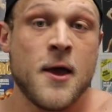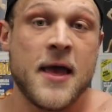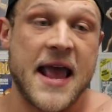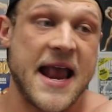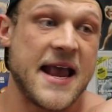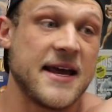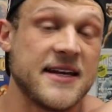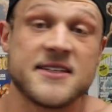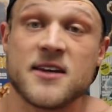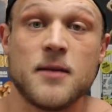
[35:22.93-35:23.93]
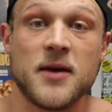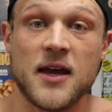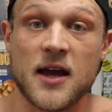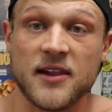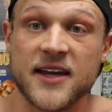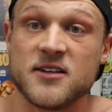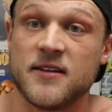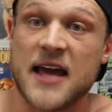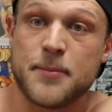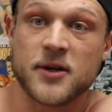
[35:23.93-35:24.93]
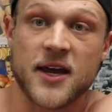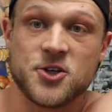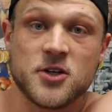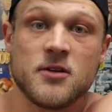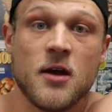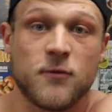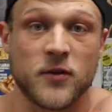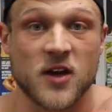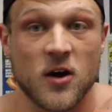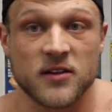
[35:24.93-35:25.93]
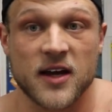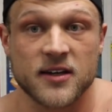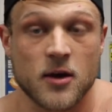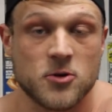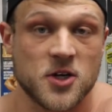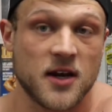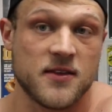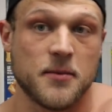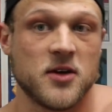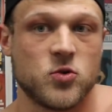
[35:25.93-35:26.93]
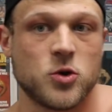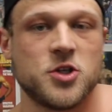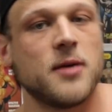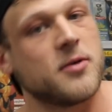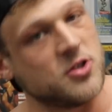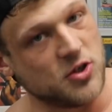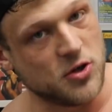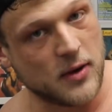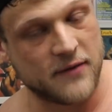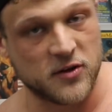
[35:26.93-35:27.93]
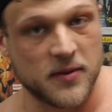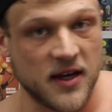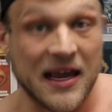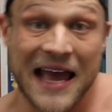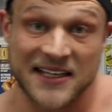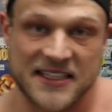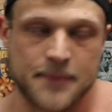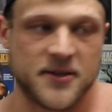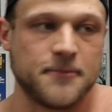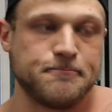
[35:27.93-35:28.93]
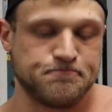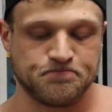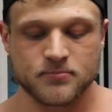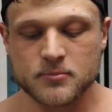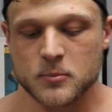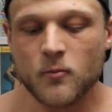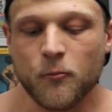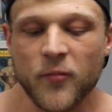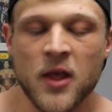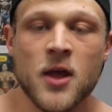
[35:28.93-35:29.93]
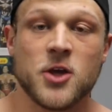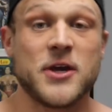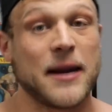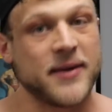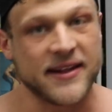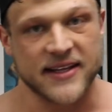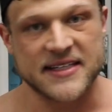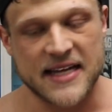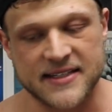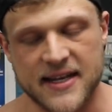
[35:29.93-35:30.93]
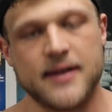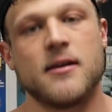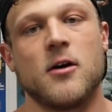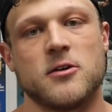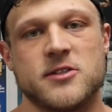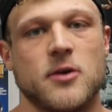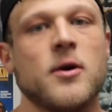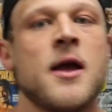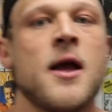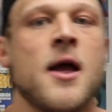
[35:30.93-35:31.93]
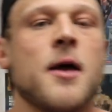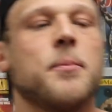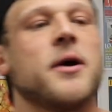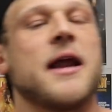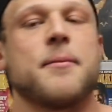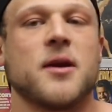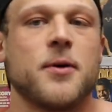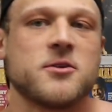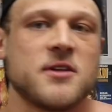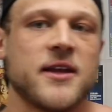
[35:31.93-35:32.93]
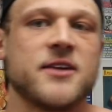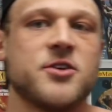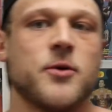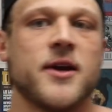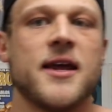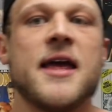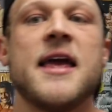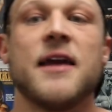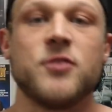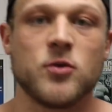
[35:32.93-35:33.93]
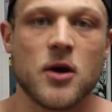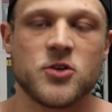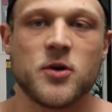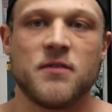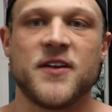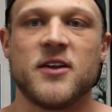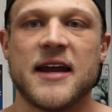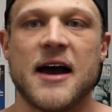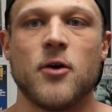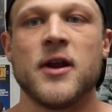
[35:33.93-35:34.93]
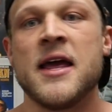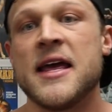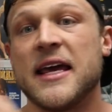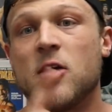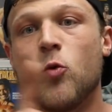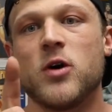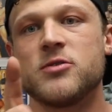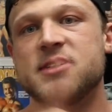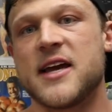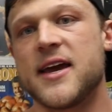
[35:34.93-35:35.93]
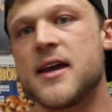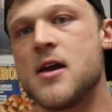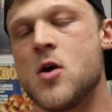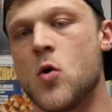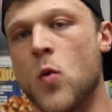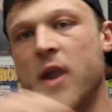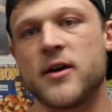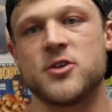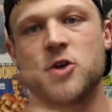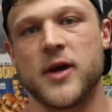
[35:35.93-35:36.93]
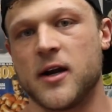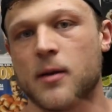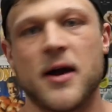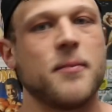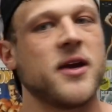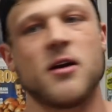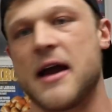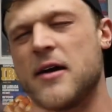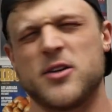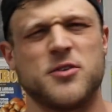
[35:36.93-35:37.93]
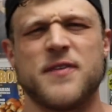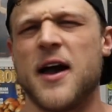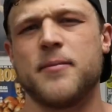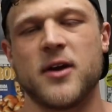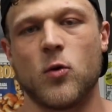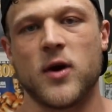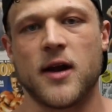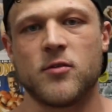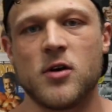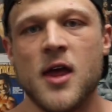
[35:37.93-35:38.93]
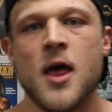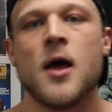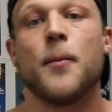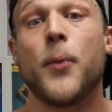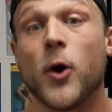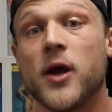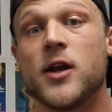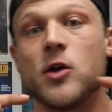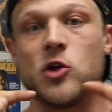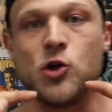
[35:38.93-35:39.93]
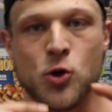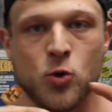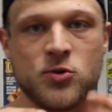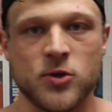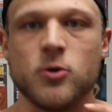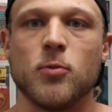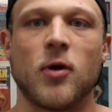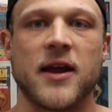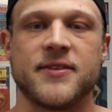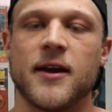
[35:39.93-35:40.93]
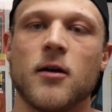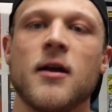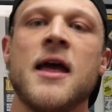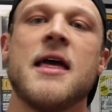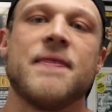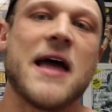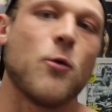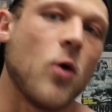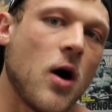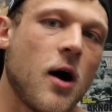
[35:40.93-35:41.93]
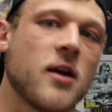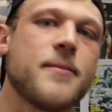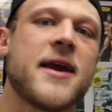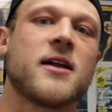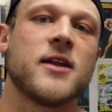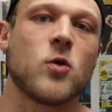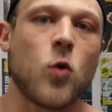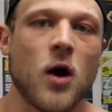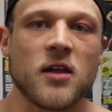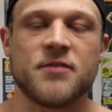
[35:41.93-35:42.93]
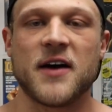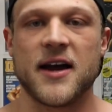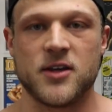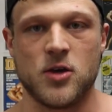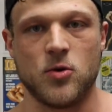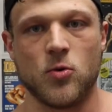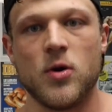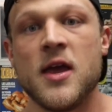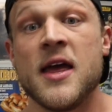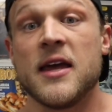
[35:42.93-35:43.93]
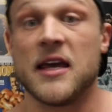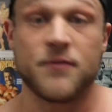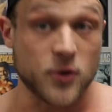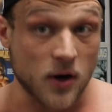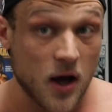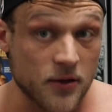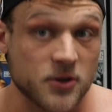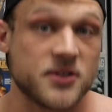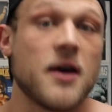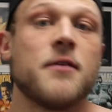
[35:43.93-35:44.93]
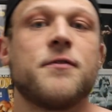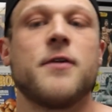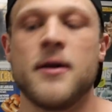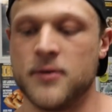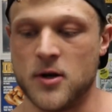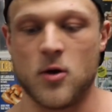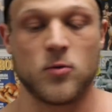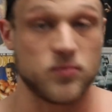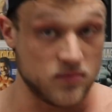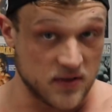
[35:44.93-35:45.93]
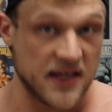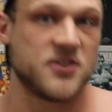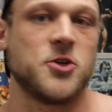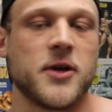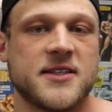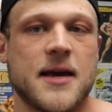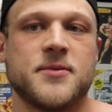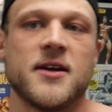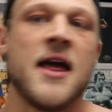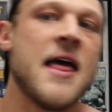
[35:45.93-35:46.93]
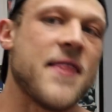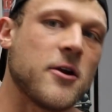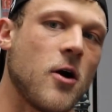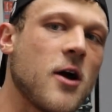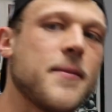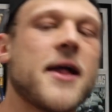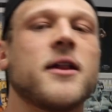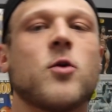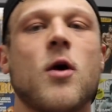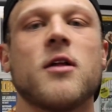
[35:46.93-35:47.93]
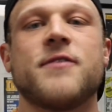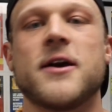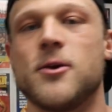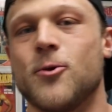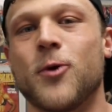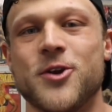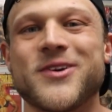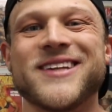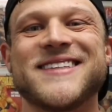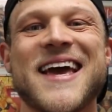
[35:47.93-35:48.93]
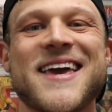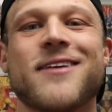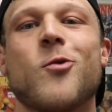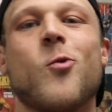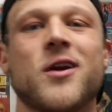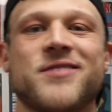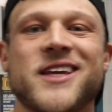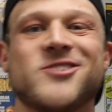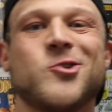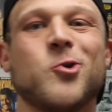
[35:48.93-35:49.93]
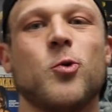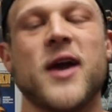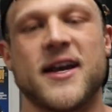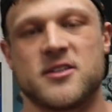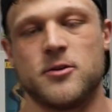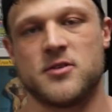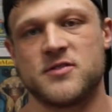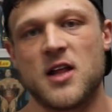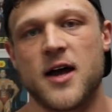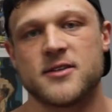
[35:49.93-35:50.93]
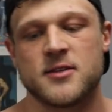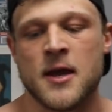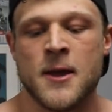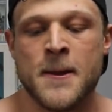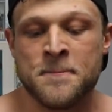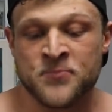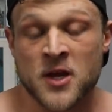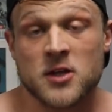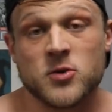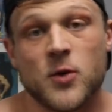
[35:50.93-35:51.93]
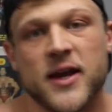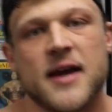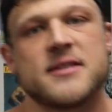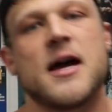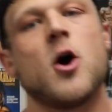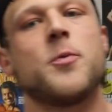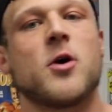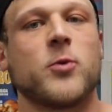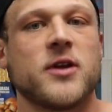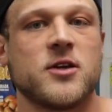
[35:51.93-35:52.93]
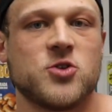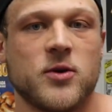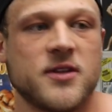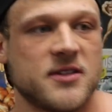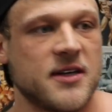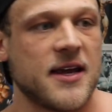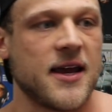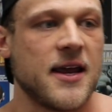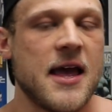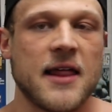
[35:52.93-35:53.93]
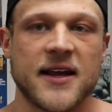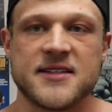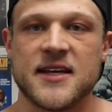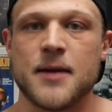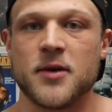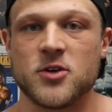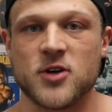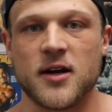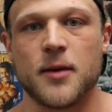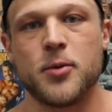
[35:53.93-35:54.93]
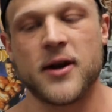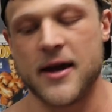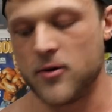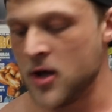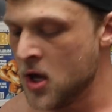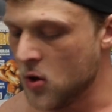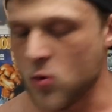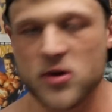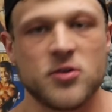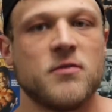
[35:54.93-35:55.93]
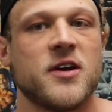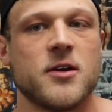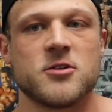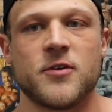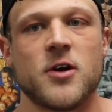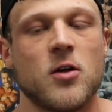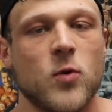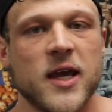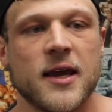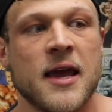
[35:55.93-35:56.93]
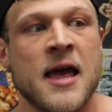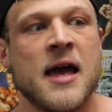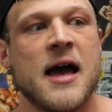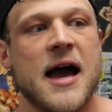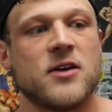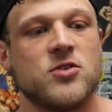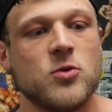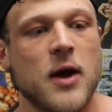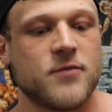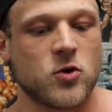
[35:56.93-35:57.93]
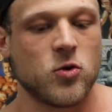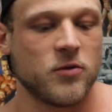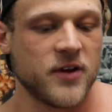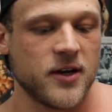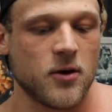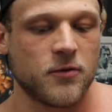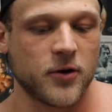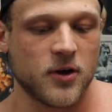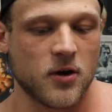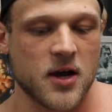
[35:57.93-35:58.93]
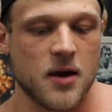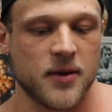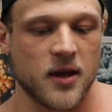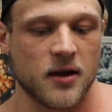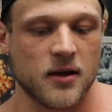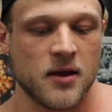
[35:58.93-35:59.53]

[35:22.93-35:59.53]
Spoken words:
And it's going to be a link to the application for the online coaching and the mentorship, because you do have to be accepted. You got to be at least 18 also. But I'm going to post the link to it. If you go to it and fill it out, it will say, where did you hear about me, or how did you find me, or whatever. Put YouTube right there. That will automatically qualify you. If your other stuff, you know, gets you accepted, that'll automatically qualify you to where you can take one of these 2 exclusive slots. So anyway, guys, I hope y'all really enjoyed this today. Like I said, I'm going to try to put out 1 to 2 videos for y'all a week. I do have a cool video for y'all coming